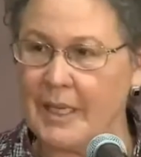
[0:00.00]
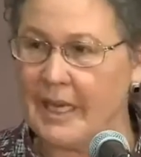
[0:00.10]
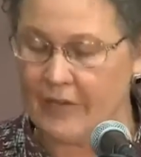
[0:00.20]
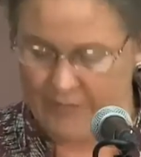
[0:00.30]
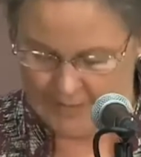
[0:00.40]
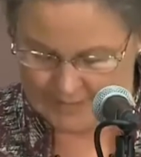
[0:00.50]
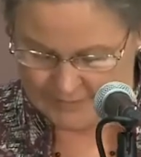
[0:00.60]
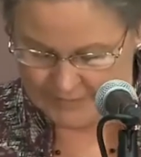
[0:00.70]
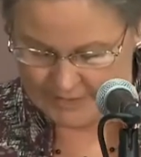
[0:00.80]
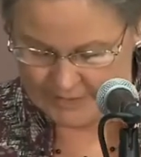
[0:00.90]
and
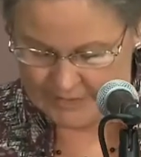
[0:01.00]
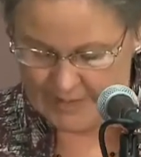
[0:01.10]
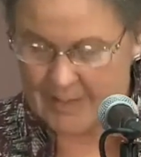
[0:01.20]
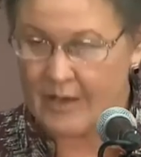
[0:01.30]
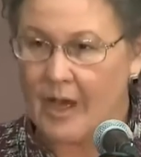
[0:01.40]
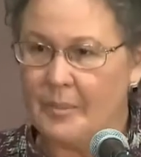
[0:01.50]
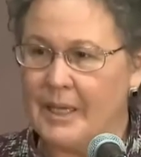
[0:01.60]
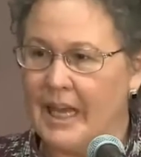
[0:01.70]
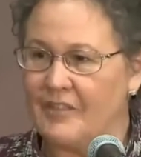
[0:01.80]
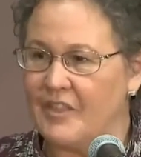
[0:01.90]
effective leader. On
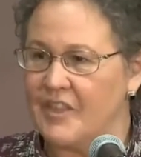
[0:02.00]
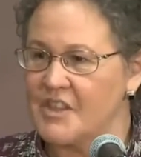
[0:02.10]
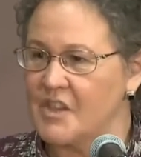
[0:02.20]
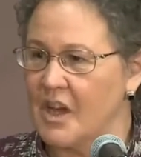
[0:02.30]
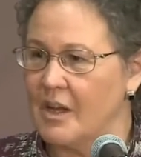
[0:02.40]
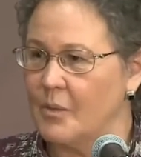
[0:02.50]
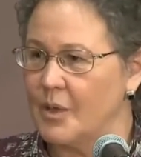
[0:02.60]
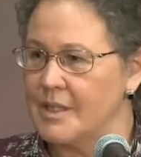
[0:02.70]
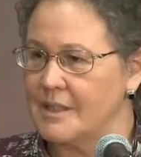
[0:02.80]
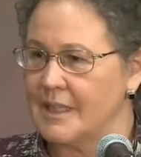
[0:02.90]
behalf of us all,
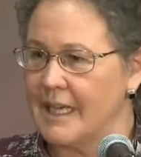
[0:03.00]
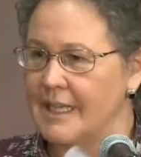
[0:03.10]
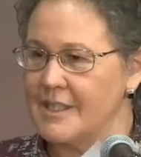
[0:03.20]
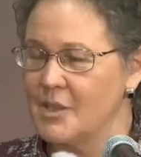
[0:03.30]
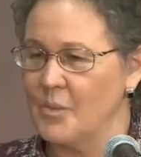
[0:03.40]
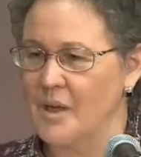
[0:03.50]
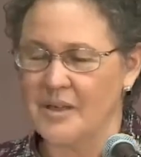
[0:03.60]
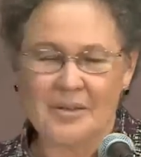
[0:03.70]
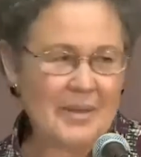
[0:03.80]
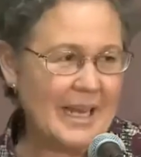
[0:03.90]
we're delighted to
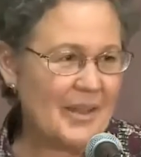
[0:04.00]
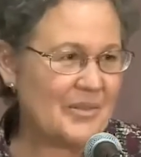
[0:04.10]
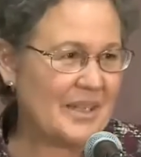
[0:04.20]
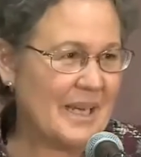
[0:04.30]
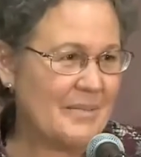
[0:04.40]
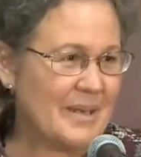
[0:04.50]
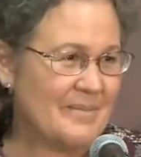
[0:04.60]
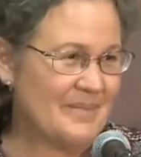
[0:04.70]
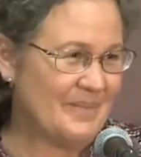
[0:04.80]
welcome Catherine Lhamon.